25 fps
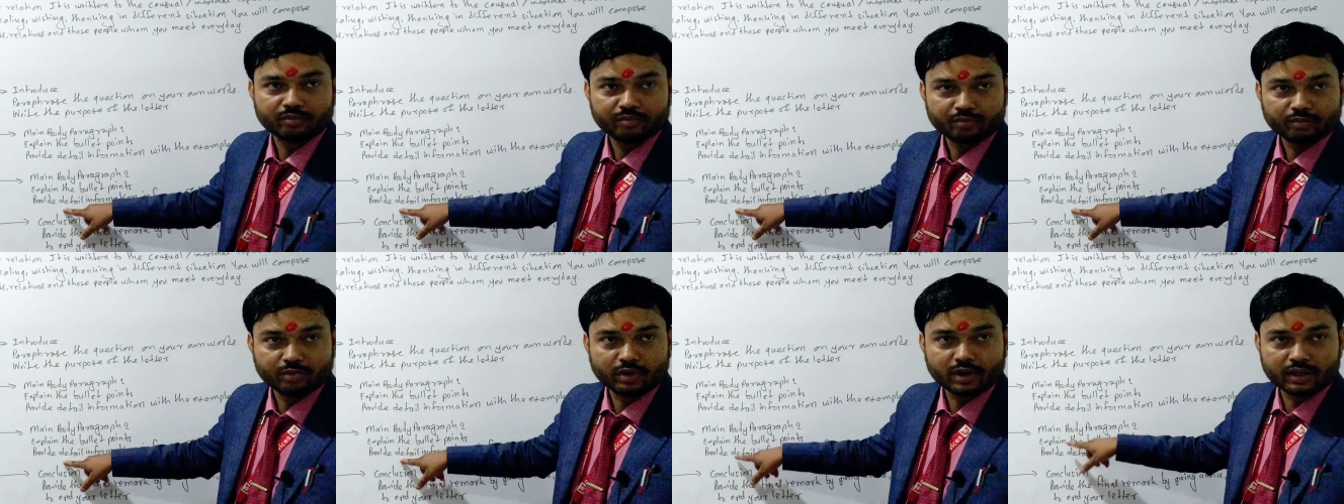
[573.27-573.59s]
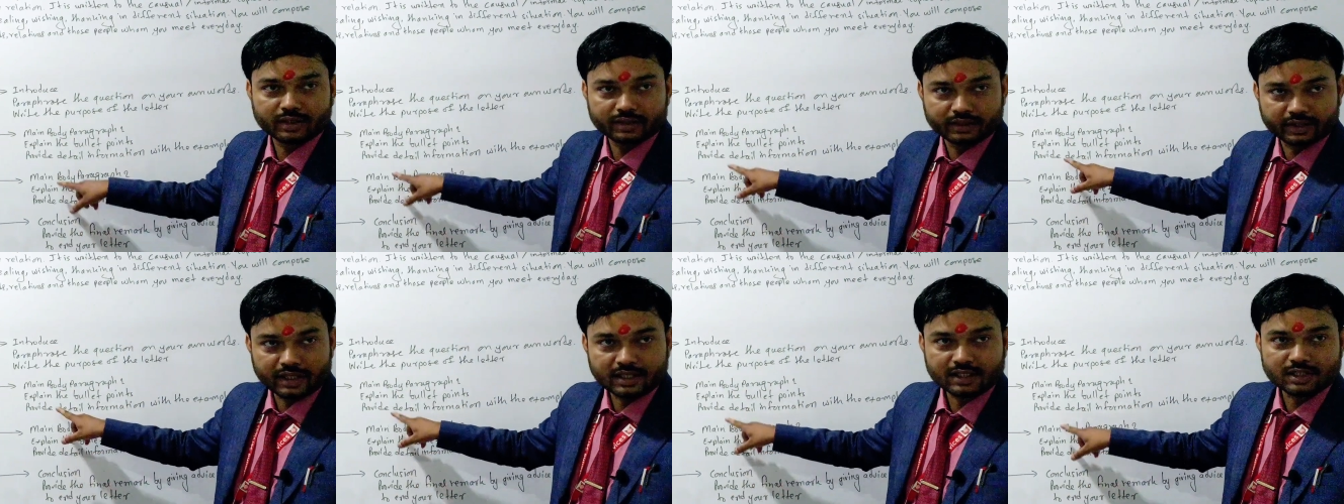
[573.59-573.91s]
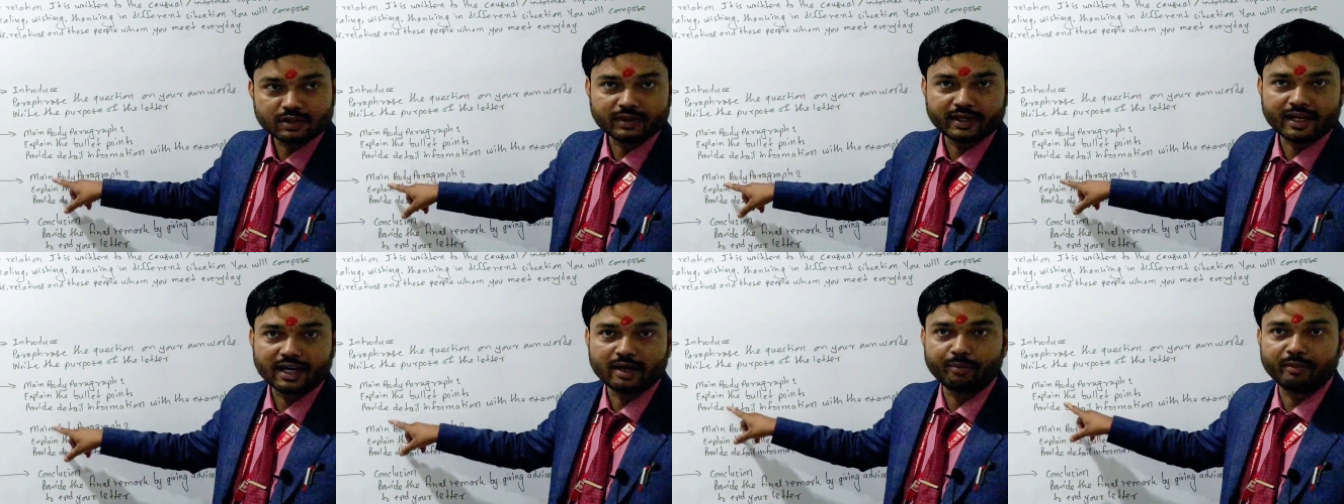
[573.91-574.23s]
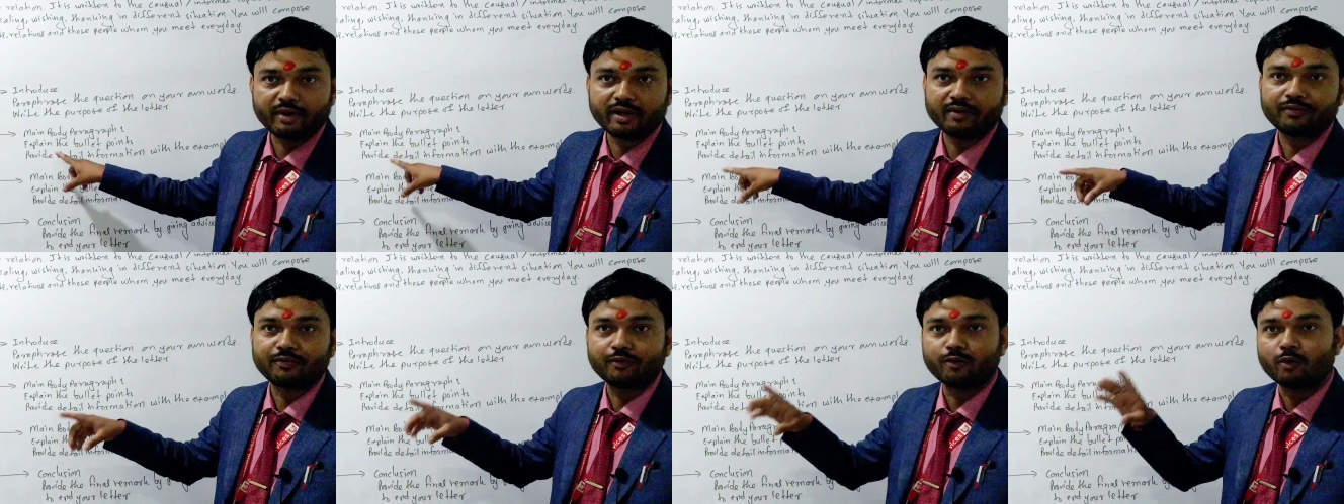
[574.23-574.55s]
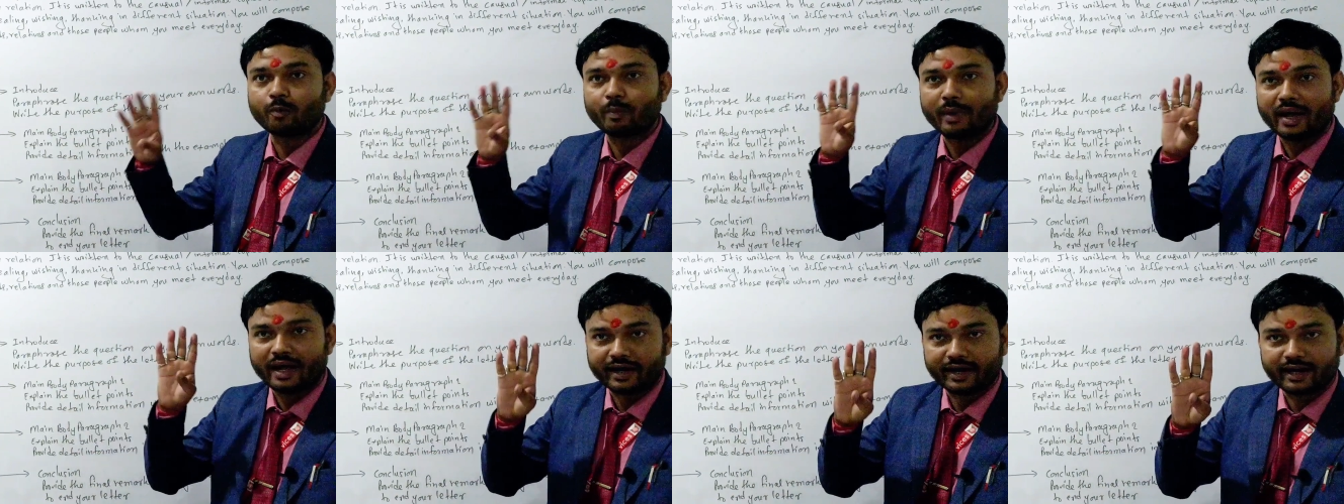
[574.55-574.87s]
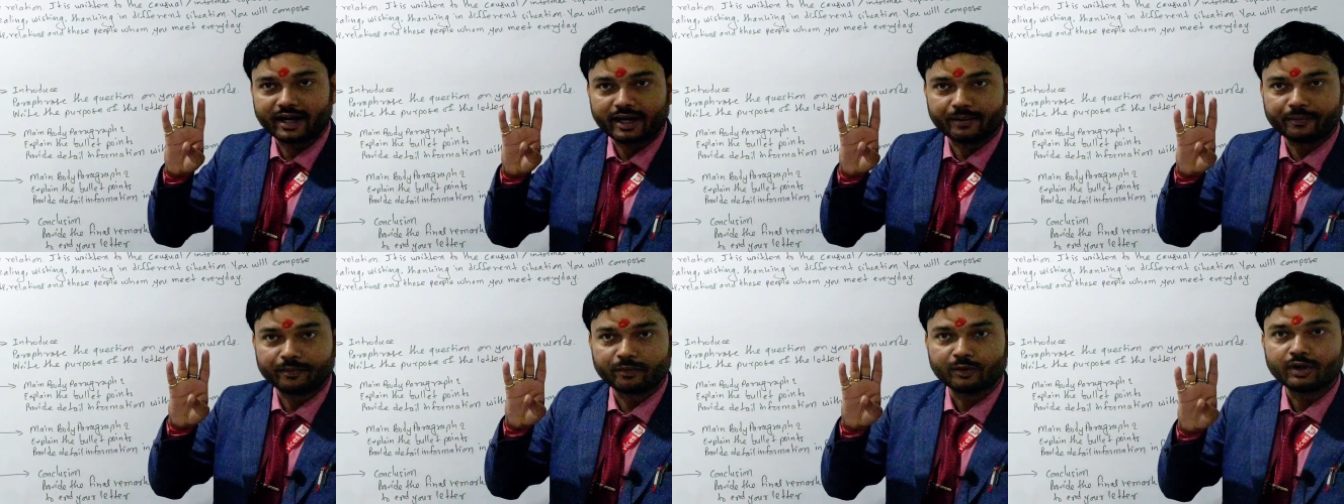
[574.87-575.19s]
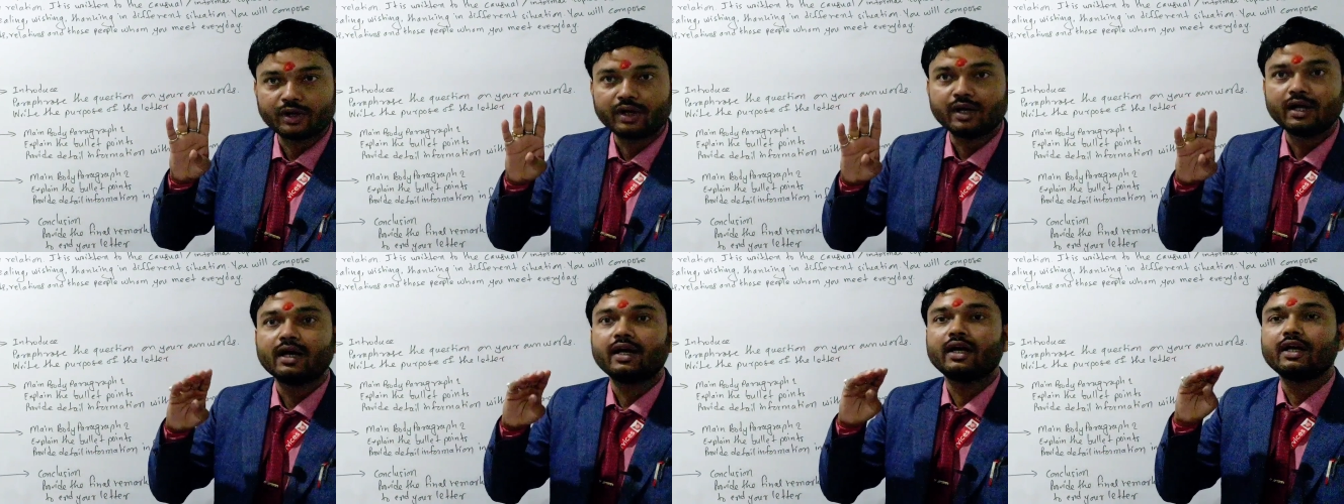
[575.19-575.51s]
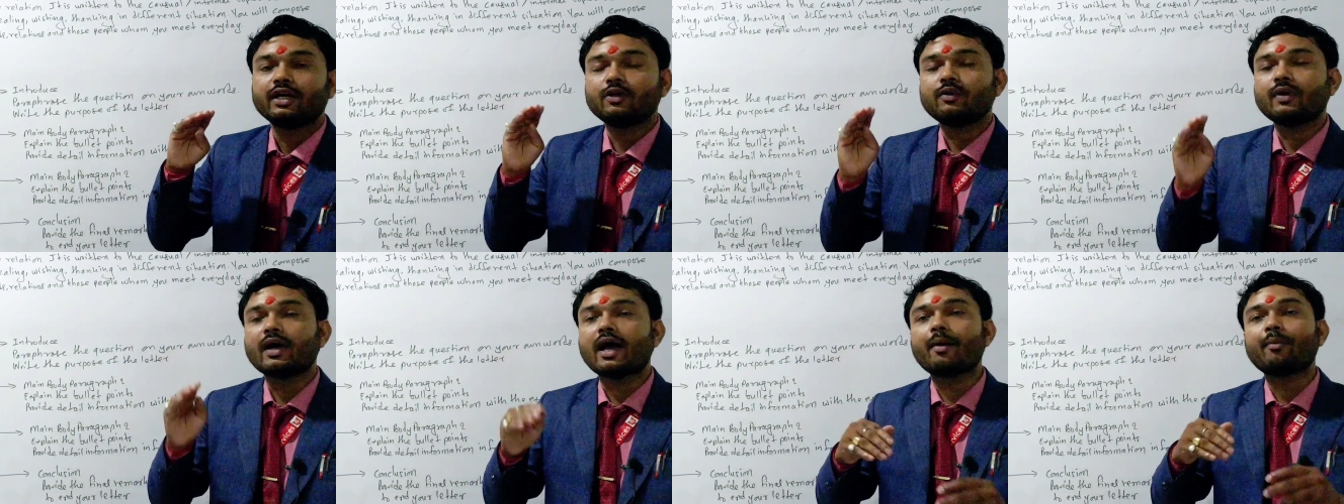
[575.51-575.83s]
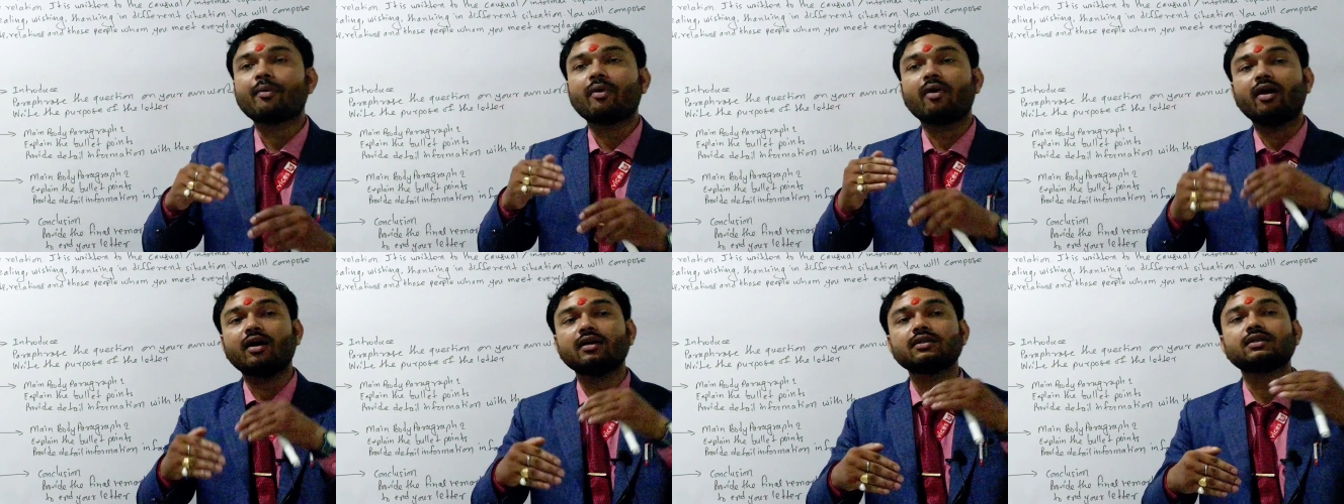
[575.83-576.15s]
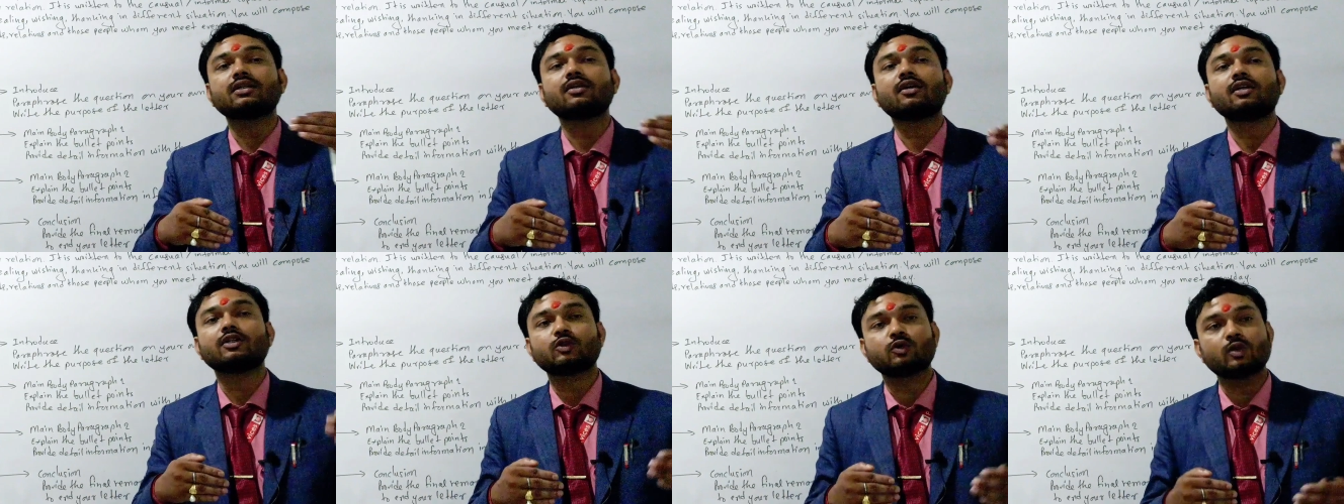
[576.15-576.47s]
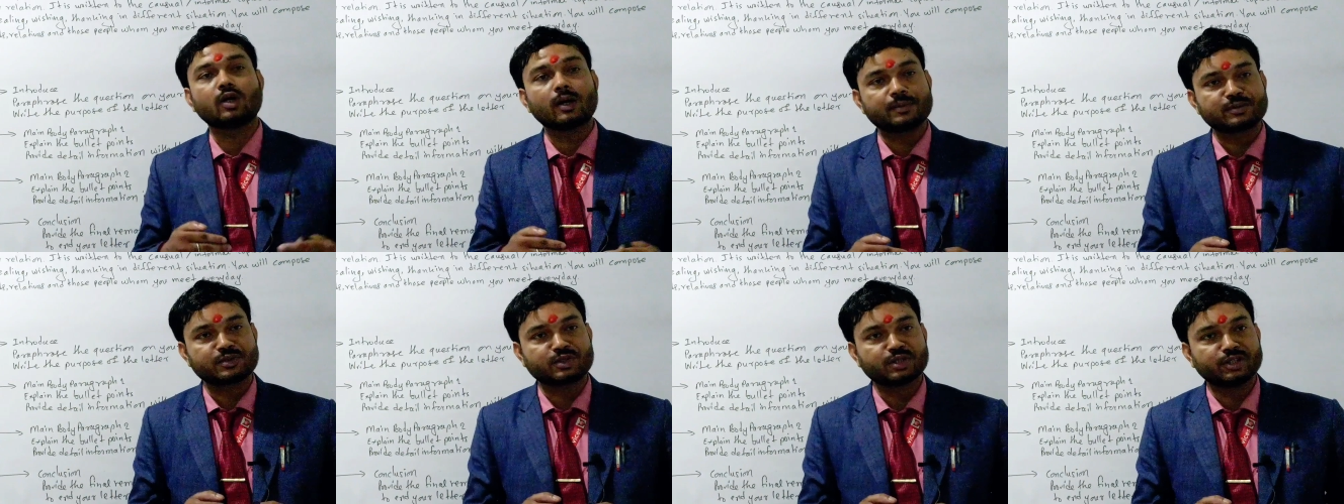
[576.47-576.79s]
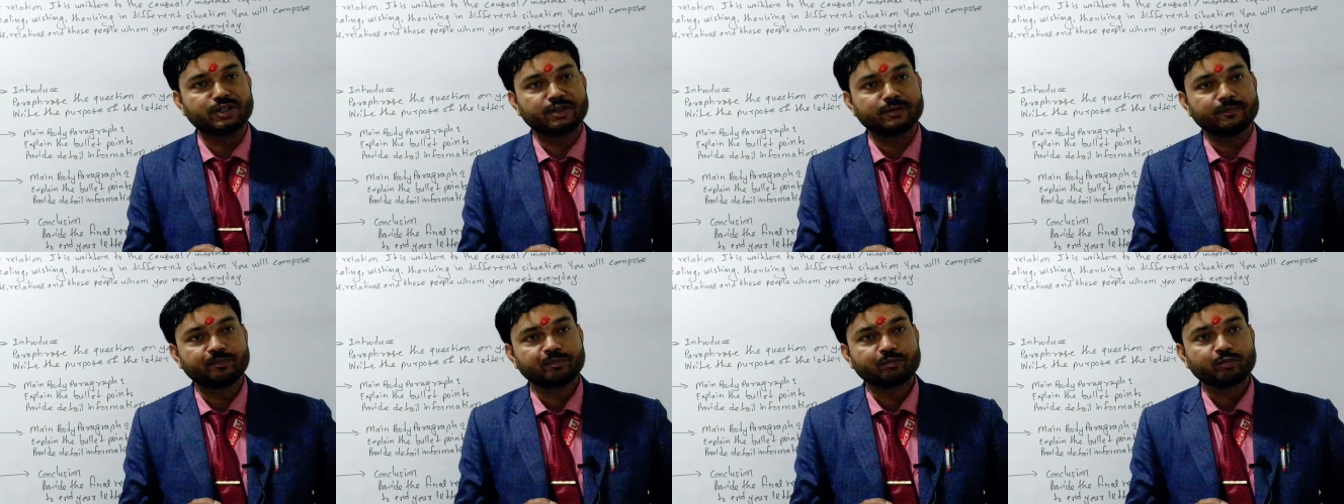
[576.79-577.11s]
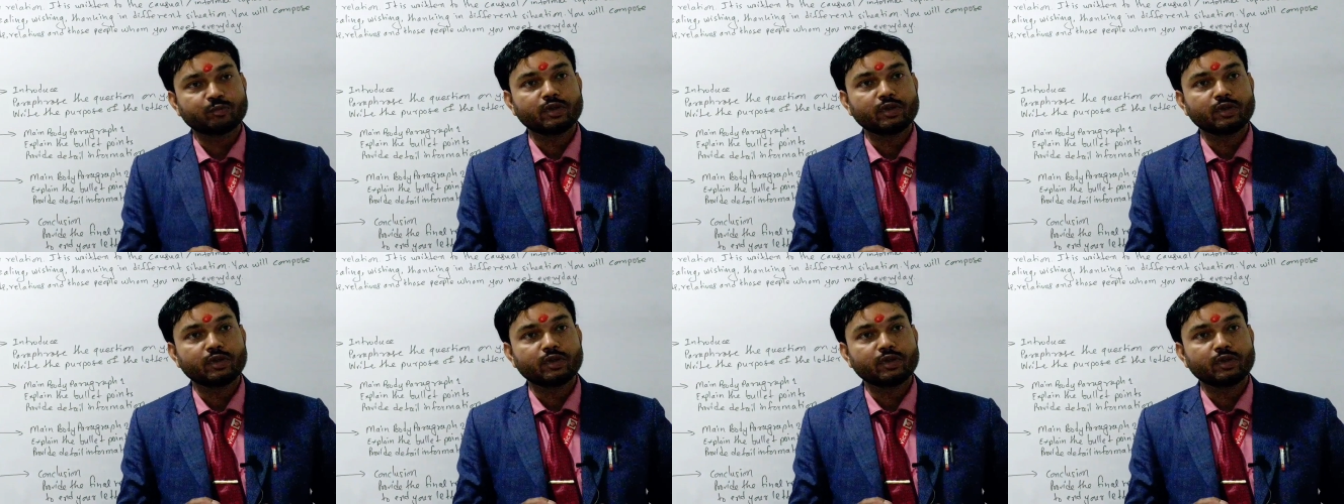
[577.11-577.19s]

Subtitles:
For this you can make 4 paragraphs. You have other also option.